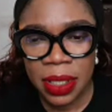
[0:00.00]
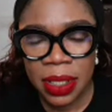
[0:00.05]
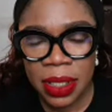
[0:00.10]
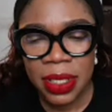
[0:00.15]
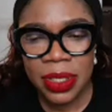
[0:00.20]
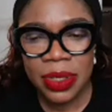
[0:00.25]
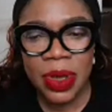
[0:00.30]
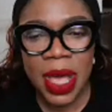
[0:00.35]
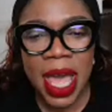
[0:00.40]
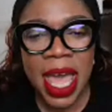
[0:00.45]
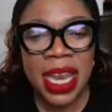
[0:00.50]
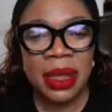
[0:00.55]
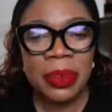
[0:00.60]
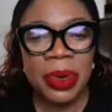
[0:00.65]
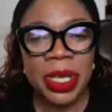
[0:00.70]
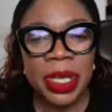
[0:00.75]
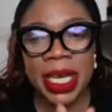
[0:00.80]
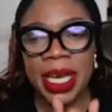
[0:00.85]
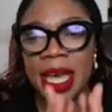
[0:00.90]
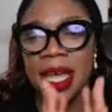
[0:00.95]
So
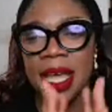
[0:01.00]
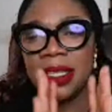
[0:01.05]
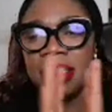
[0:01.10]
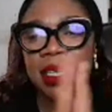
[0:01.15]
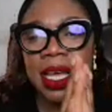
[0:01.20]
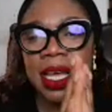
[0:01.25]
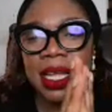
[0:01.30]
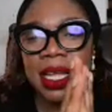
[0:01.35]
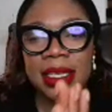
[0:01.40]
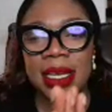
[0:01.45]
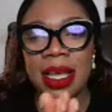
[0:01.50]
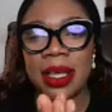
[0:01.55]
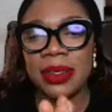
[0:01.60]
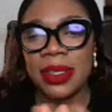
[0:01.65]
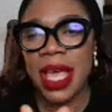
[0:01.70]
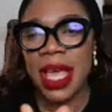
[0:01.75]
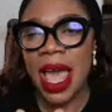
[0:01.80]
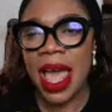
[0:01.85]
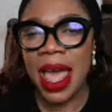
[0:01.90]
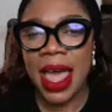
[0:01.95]
anybody can chat now.
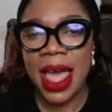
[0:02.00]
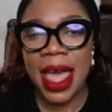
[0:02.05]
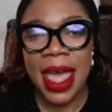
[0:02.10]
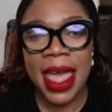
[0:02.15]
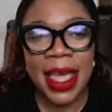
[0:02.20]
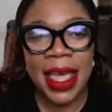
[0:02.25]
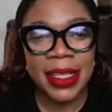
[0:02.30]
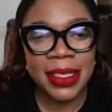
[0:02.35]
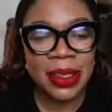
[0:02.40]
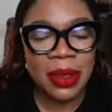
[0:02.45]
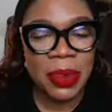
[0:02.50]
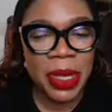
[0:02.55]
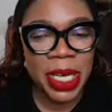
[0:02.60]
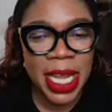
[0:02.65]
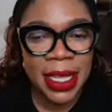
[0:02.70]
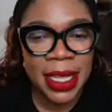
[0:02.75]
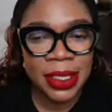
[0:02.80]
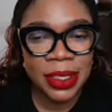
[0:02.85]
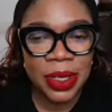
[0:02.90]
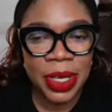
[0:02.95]
Hi, somebody
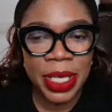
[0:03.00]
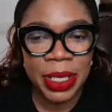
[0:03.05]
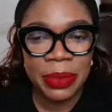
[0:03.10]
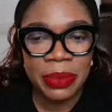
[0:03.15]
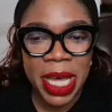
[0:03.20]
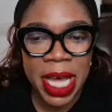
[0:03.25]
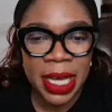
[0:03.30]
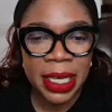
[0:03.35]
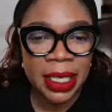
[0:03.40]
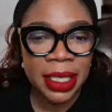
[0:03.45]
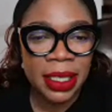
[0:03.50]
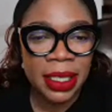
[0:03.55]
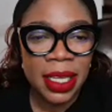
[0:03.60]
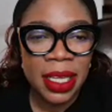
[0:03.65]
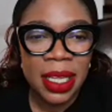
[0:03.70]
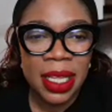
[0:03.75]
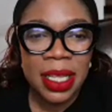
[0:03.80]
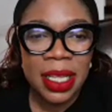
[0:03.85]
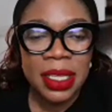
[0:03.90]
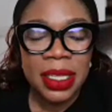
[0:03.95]
has joined back.
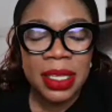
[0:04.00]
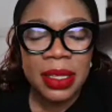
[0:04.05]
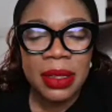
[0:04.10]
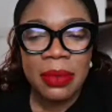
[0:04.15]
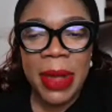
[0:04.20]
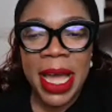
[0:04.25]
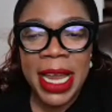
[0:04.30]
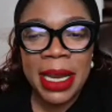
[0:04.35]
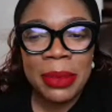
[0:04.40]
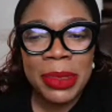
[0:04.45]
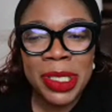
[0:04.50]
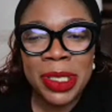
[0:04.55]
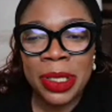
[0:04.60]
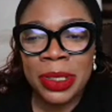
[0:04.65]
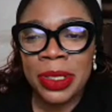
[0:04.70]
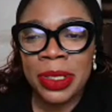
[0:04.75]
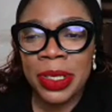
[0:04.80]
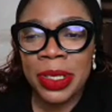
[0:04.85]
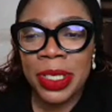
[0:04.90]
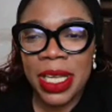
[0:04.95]
My name is
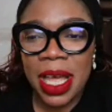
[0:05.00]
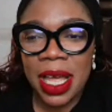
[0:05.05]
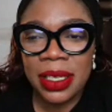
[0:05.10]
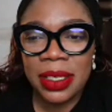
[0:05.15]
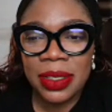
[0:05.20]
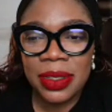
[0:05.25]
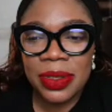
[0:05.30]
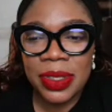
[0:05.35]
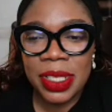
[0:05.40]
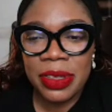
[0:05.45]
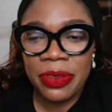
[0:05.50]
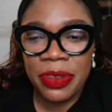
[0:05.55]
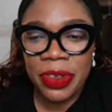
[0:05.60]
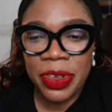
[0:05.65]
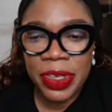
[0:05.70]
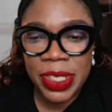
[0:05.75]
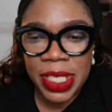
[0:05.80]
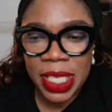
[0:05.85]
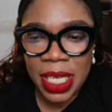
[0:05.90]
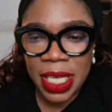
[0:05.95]
Dr. Chandus. If
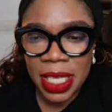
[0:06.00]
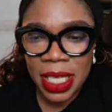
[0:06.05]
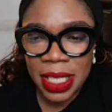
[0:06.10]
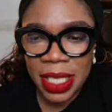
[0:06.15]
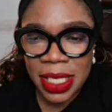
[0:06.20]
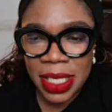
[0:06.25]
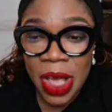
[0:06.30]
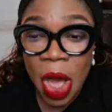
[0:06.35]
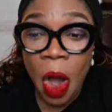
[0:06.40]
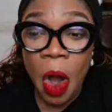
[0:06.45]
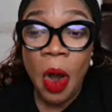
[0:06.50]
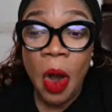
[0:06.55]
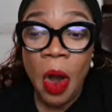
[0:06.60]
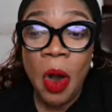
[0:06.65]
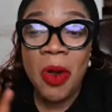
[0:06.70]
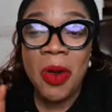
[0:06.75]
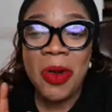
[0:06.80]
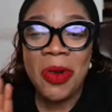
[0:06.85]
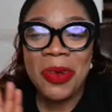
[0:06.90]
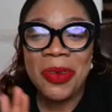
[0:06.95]
you're saying this,
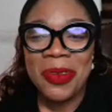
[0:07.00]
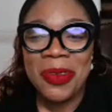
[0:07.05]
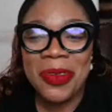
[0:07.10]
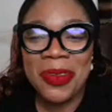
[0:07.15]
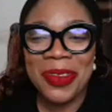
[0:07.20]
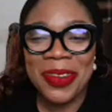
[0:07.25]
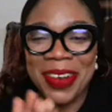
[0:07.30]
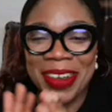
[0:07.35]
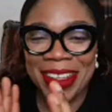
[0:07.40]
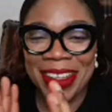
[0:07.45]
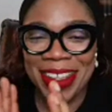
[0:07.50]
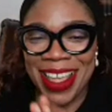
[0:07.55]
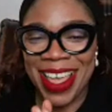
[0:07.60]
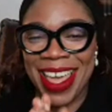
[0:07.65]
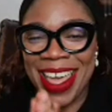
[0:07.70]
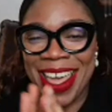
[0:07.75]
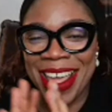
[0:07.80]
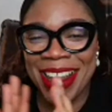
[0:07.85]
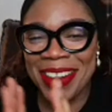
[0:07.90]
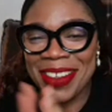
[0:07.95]
oh,
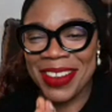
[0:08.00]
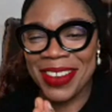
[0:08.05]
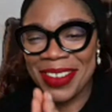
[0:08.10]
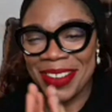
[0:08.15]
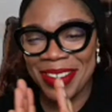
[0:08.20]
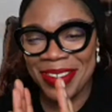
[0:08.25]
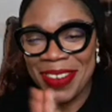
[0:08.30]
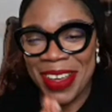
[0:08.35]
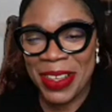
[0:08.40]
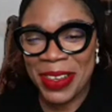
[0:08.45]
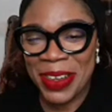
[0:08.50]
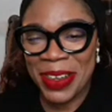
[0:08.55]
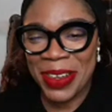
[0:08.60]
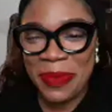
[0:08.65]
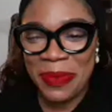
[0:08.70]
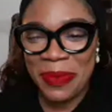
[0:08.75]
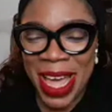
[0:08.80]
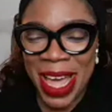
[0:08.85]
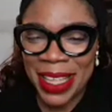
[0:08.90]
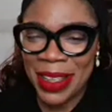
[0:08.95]
hello,
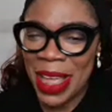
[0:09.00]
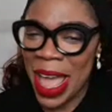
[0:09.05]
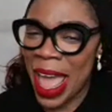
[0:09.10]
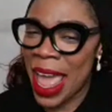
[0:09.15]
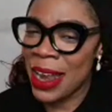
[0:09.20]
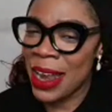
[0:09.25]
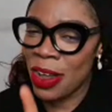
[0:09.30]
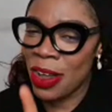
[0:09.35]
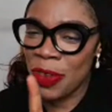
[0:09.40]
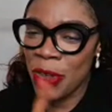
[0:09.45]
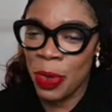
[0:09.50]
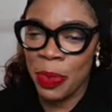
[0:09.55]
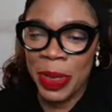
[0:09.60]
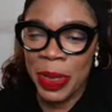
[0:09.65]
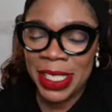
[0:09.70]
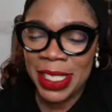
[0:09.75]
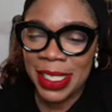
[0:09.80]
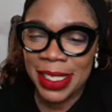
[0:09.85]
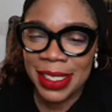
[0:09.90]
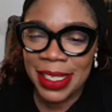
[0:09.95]
welcome back. I love your
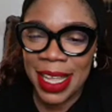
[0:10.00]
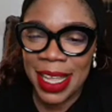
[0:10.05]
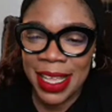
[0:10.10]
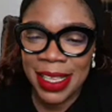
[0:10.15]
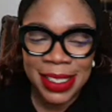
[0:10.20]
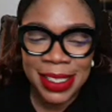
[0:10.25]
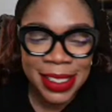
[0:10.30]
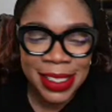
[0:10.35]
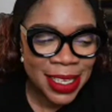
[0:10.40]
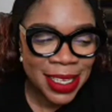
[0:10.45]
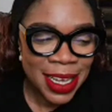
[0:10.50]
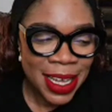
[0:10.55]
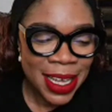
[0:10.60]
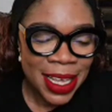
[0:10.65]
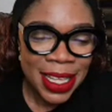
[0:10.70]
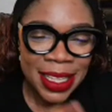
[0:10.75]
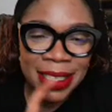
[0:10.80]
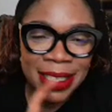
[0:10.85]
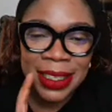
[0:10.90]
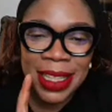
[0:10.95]
persistence.
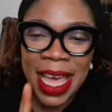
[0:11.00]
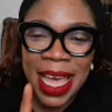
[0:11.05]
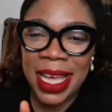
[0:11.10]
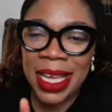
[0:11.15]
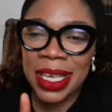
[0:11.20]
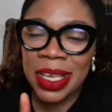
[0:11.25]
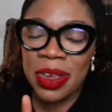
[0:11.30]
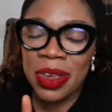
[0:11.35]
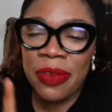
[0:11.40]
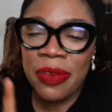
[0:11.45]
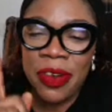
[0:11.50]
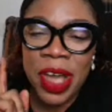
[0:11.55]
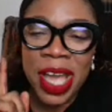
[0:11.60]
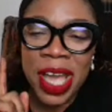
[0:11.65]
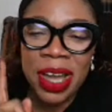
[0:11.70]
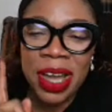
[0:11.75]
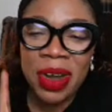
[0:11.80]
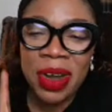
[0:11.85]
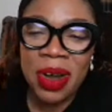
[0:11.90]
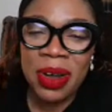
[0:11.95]
Thank you for
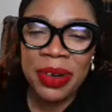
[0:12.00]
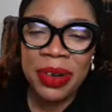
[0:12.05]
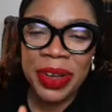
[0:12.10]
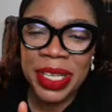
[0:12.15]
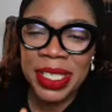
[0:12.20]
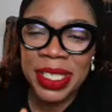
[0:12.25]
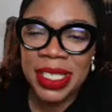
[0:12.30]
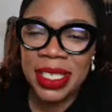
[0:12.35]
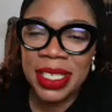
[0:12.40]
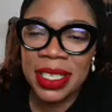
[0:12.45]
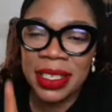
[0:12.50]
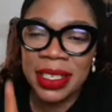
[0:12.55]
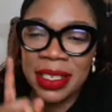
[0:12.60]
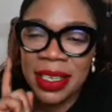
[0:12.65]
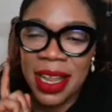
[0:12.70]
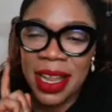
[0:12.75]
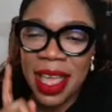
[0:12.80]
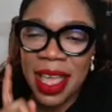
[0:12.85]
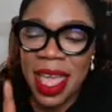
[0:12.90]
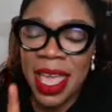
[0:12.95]

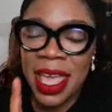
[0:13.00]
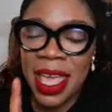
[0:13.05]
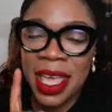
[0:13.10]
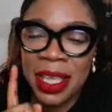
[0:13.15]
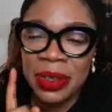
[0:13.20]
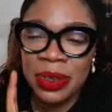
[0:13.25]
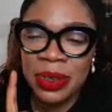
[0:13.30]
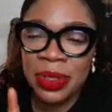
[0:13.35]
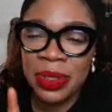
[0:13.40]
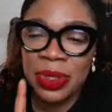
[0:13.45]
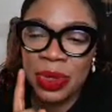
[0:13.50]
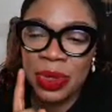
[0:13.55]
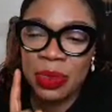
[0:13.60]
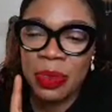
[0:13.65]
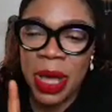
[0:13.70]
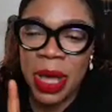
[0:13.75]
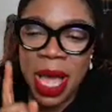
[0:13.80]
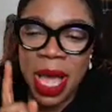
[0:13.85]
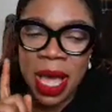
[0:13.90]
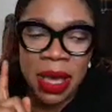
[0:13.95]
encouraging a
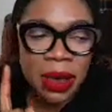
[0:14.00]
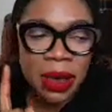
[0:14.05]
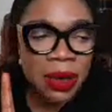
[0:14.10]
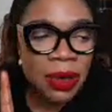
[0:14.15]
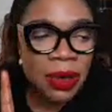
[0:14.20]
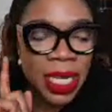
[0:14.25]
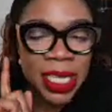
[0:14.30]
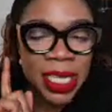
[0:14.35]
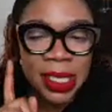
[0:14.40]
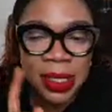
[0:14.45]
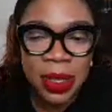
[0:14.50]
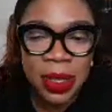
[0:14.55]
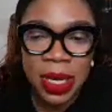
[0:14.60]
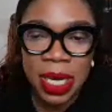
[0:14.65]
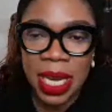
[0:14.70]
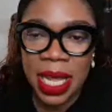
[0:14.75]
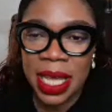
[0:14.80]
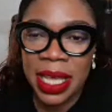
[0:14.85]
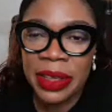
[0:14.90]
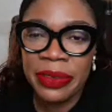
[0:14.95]
YouTuber on a
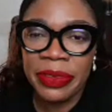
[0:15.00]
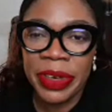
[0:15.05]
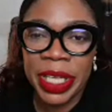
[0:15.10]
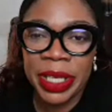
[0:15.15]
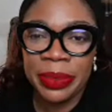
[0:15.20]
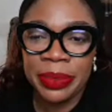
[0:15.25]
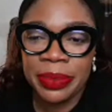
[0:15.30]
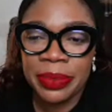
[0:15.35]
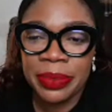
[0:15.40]
Sunday evening